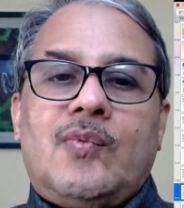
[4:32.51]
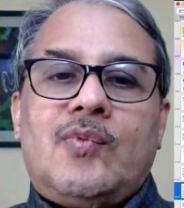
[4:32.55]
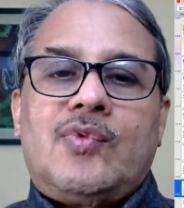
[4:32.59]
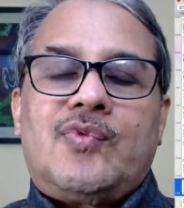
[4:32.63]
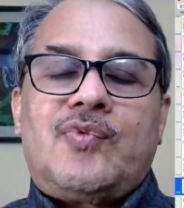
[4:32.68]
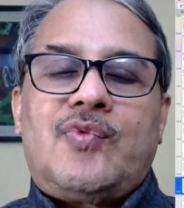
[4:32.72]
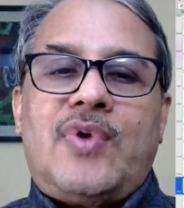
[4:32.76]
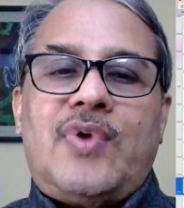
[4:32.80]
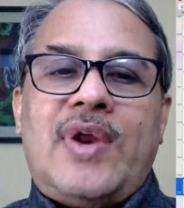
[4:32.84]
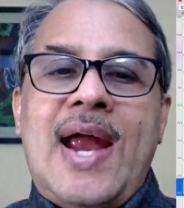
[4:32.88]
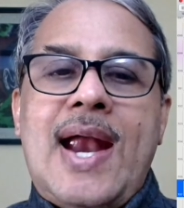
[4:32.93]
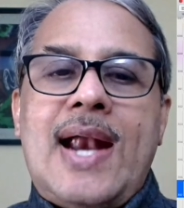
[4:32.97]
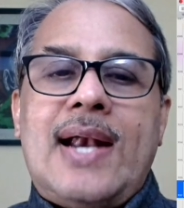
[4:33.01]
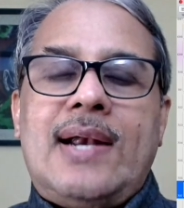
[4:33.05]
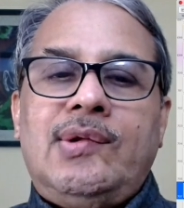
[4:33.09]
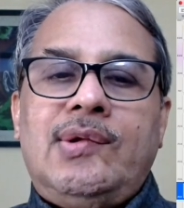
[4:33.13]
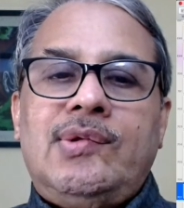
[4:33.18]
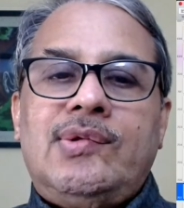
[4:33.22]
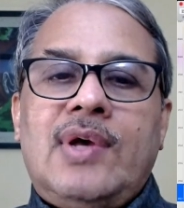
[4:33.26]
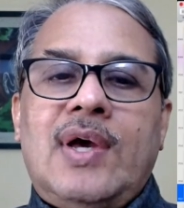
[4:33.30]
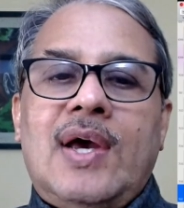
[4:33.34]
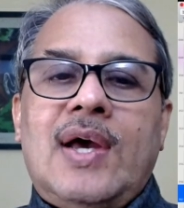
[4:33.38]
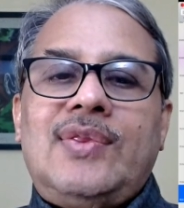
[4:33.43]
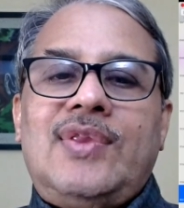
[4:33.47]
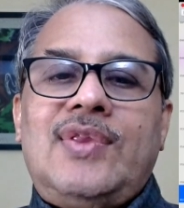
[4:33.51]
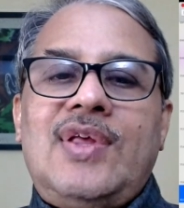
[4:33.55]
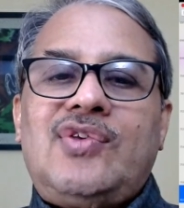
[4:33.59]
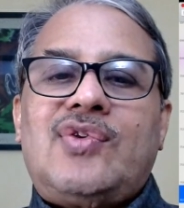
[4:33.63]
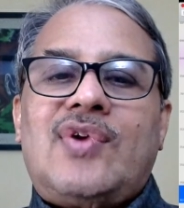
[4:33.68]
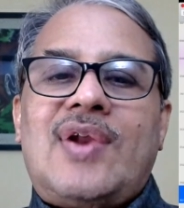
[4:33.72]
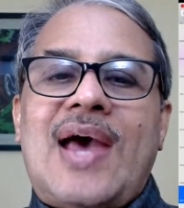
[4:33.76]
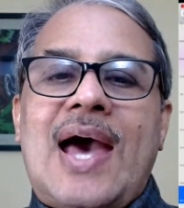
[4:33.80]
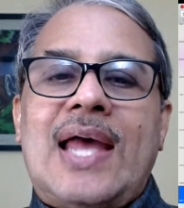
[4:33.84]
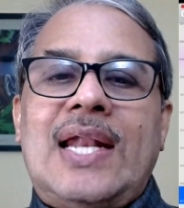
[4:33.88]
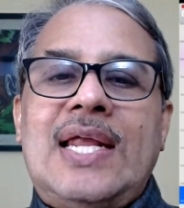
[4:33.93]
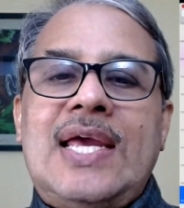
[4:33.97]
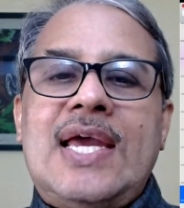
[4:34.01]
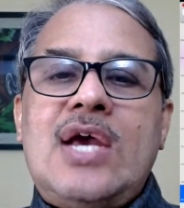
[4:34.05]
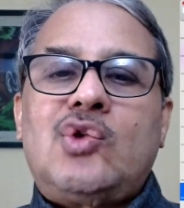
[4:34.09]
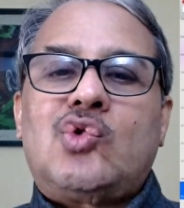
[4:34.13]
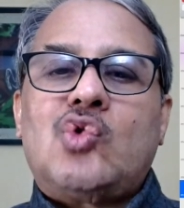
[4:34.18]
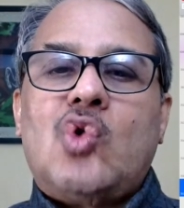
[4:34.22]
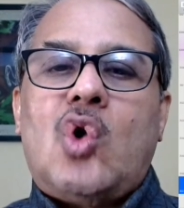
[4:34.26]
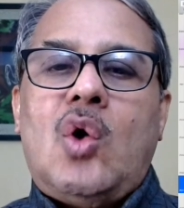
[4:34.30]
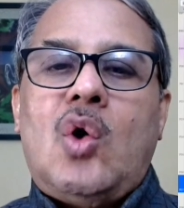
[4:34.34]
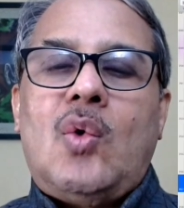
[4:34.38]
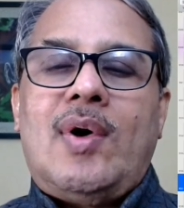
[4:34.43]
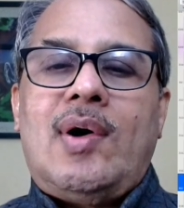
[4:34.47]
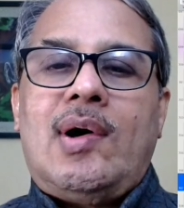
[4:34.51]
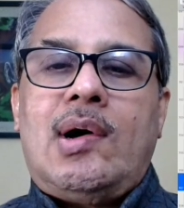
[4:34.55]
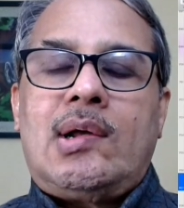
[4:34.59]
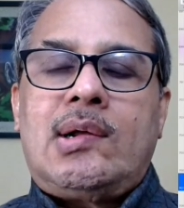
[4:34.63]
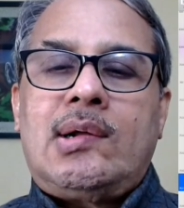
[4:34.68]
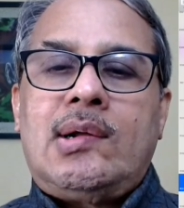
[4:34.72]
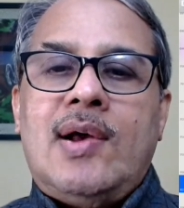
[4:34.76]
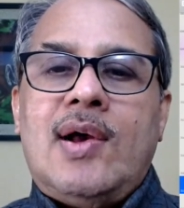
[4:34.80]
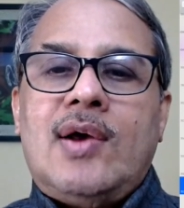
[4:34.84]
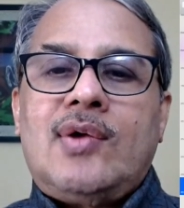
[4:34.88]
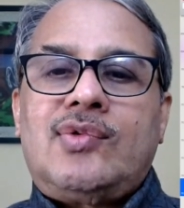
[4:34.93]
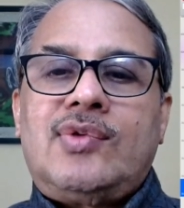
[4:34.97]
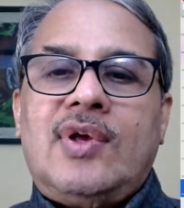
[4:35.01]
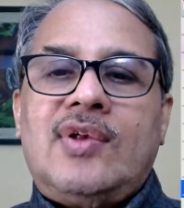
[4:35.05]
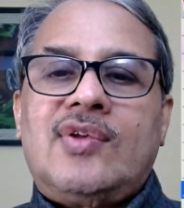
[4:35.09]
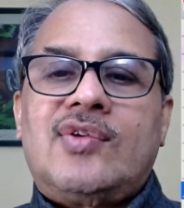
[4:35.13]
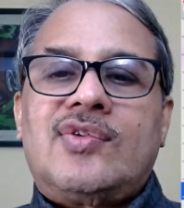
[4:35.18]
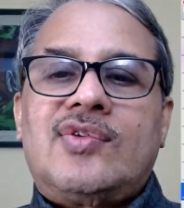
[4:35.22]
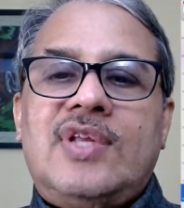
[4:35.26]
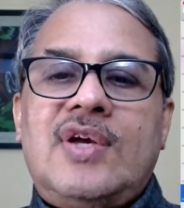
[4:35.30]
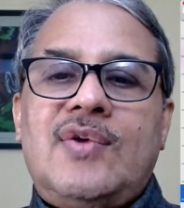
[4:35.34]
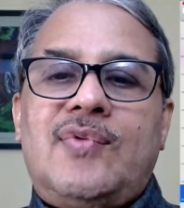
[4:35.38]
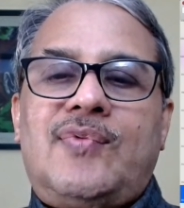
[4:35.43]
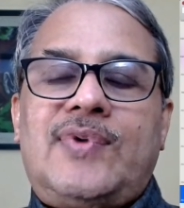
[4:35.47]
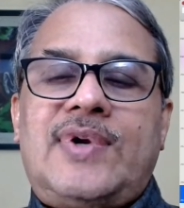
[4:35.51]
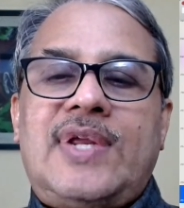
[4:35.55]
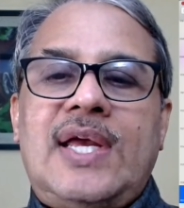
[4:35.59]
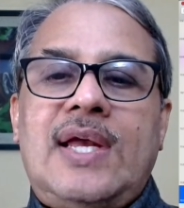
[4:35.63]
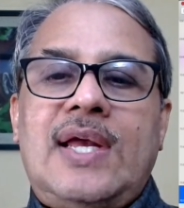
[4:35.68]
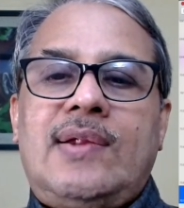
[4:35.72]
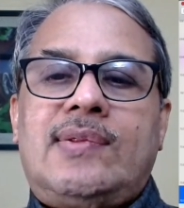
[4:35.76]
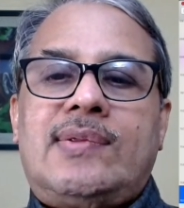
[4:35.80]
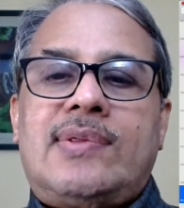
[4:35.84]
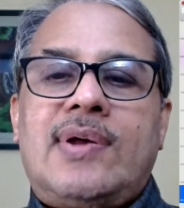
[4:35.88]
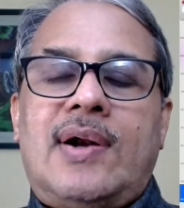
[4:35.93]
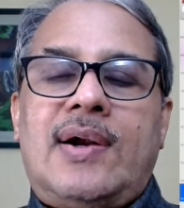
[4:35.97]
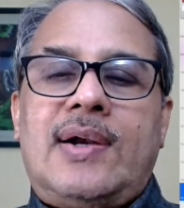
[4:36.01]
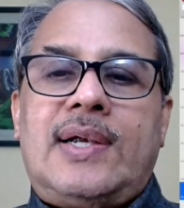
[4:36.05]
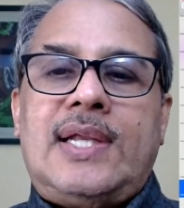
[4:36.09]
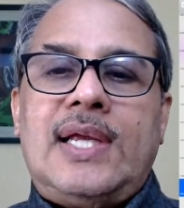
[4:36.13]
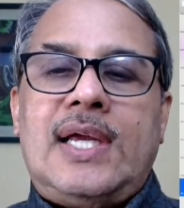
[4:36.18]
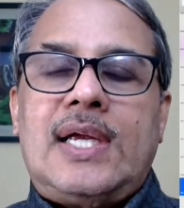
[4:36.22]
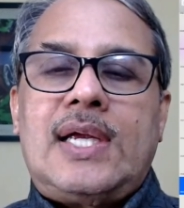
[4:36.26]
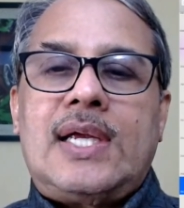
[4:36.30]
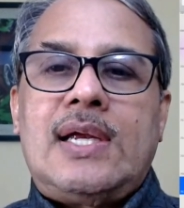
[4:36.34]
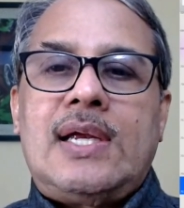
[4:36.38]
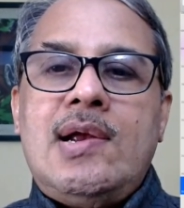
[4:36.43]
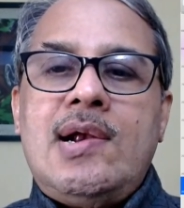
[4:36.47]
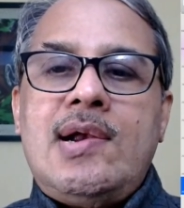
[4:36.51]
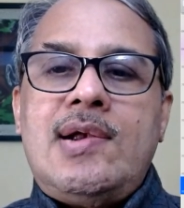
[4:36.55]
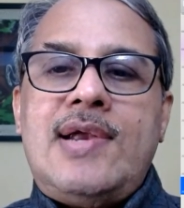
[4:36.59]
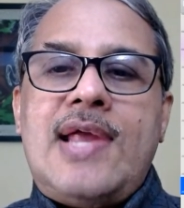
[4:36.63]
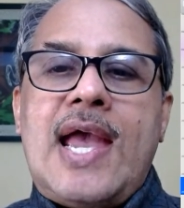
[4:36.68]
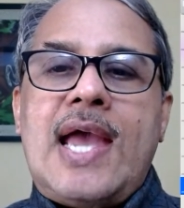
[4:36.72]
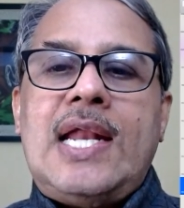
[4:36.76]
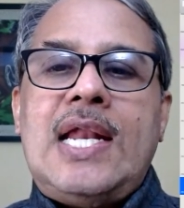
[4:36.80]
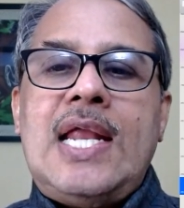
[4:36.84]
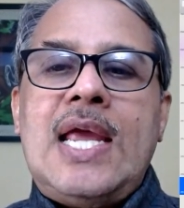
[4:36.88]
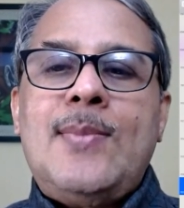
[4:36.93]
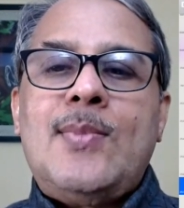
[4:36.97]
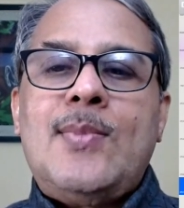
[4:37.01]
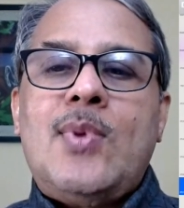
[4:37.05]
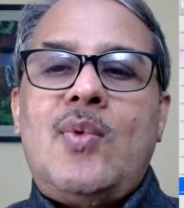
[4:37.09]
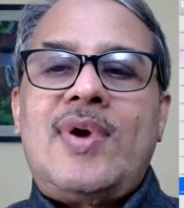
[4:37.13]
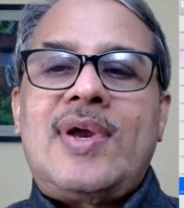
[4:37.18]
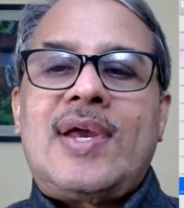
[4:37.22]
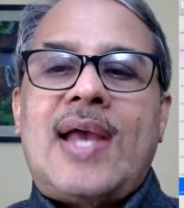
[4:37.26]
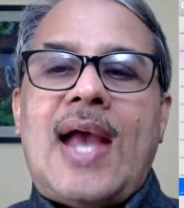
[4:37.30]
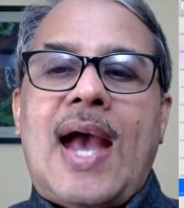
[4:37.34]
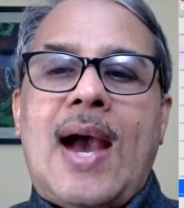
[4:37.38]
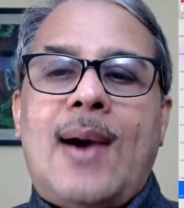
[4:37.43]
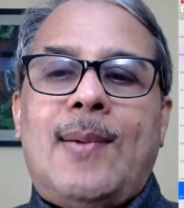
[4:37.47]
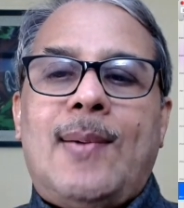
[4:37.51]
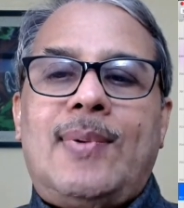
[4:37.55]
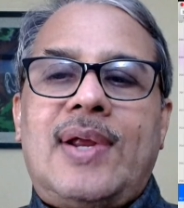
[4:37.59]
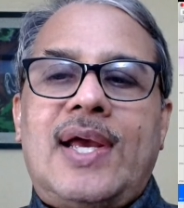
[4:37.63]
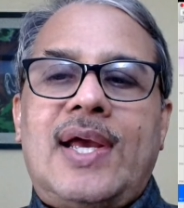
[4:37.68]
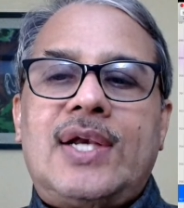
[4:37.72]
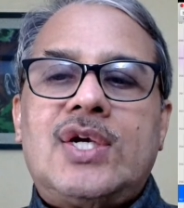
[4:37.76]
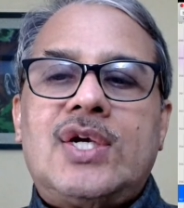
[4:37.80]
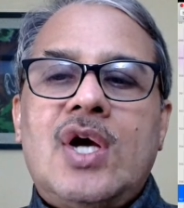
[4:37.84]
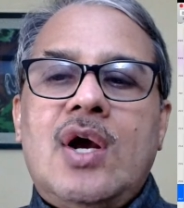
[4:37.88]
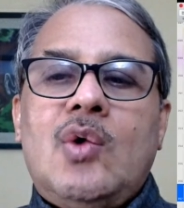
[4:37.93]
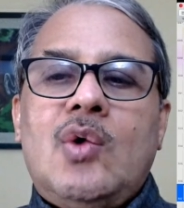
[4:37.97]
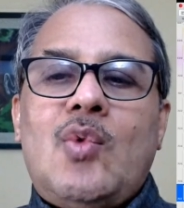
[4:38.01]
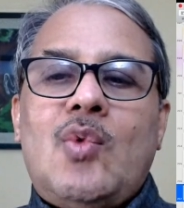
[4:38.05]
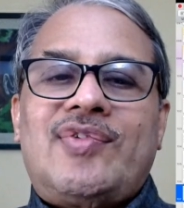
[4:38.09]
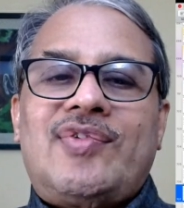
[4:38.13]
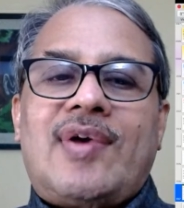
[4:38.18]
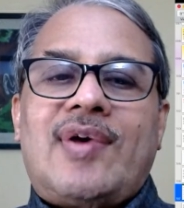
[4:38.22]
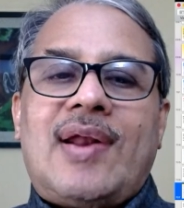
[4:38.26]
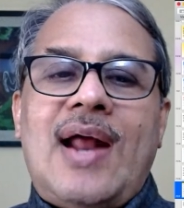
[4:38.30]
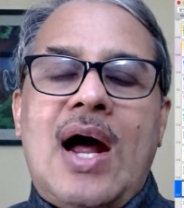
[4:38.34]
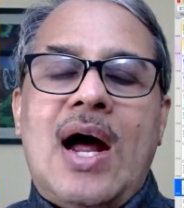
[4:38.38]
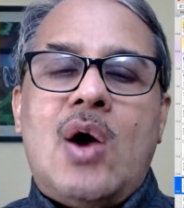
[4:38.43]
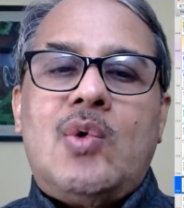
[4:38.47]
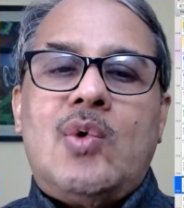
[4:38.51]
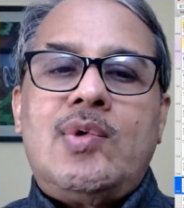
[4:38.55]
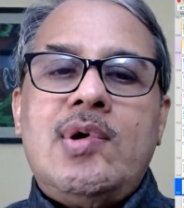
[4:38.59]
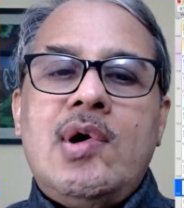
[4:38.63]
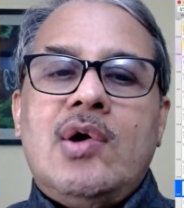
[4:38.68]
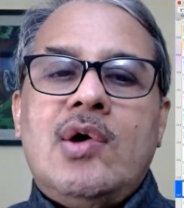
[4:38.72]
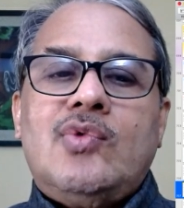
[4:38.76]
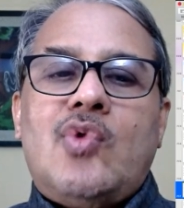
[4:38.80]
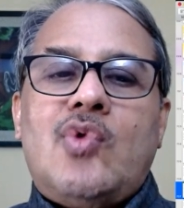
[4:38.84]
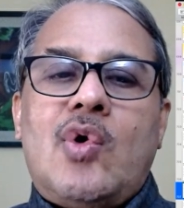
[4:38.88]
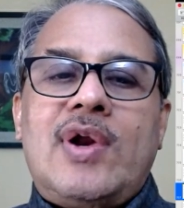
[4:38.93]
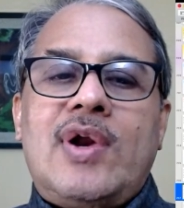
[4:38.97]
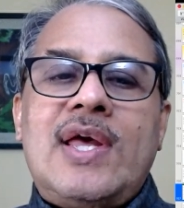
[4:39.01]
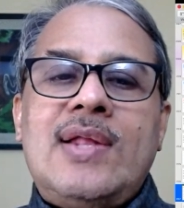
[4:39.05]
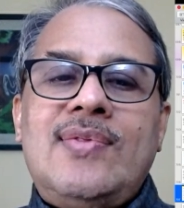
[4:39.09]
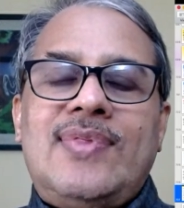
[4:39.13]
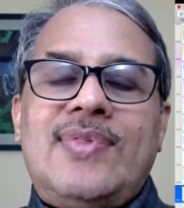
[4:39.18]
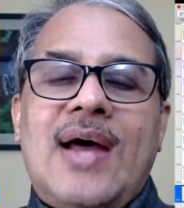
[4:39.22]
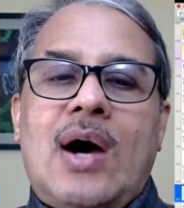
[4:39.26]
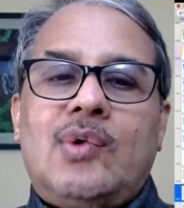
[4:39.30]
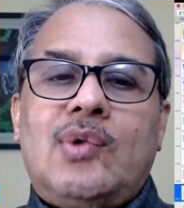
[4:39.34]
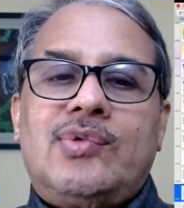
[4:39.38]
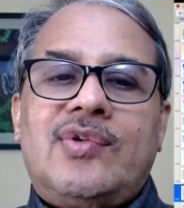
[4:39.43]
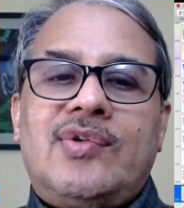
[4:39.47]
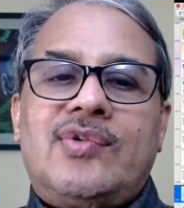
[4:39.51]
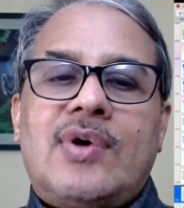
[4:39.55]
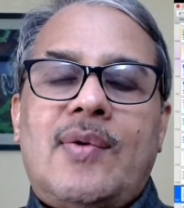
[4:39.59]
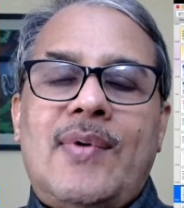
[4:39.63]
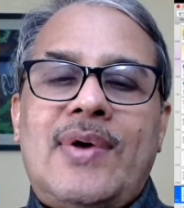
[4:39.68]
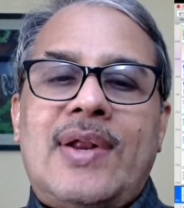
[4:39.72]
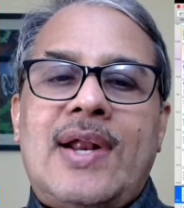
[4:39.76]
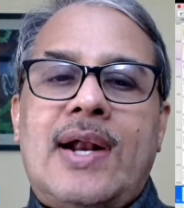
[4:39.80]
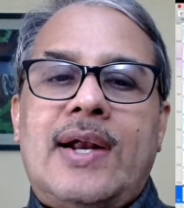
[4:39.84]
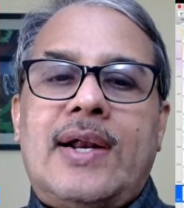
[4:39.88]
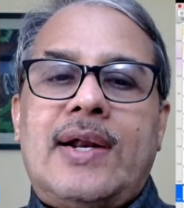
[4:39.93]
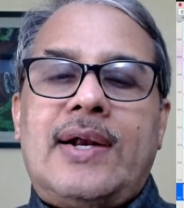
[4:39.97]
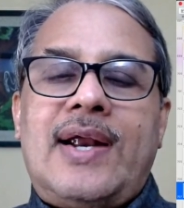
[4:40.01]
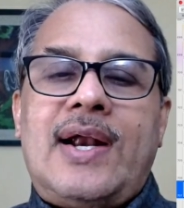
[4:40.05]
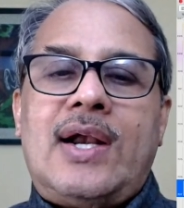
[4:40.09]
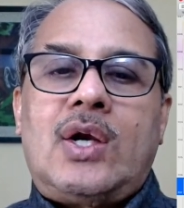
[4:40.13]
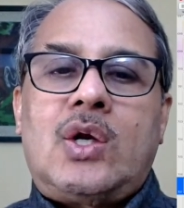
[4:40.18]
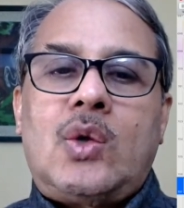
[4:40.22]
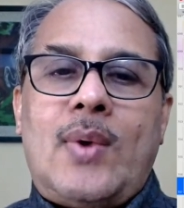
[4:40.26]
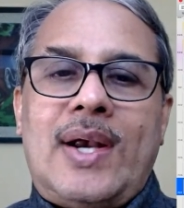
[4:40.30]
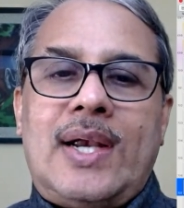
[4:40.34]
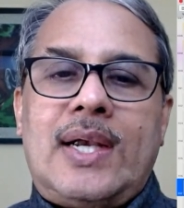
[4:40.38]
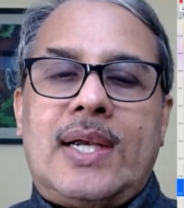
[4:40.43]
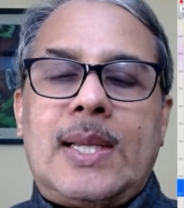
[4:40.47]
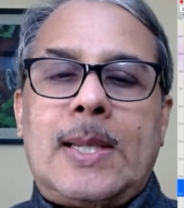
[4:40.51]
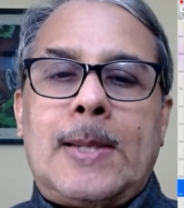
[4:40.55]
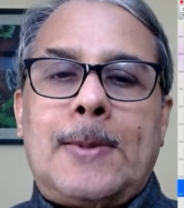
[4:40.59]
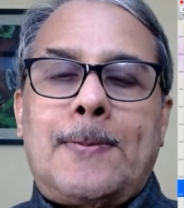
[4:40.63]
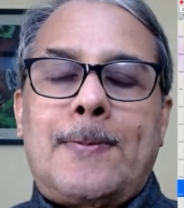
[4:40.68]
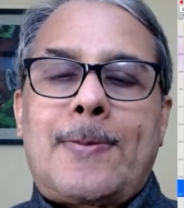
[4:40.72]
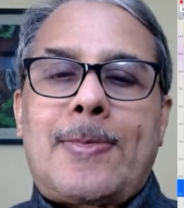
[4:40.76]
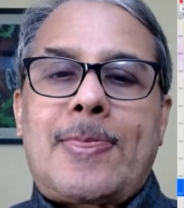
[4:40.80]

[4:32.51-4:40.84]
Friends, this rally is over since Nifty 30 daily moving average was around 14,720.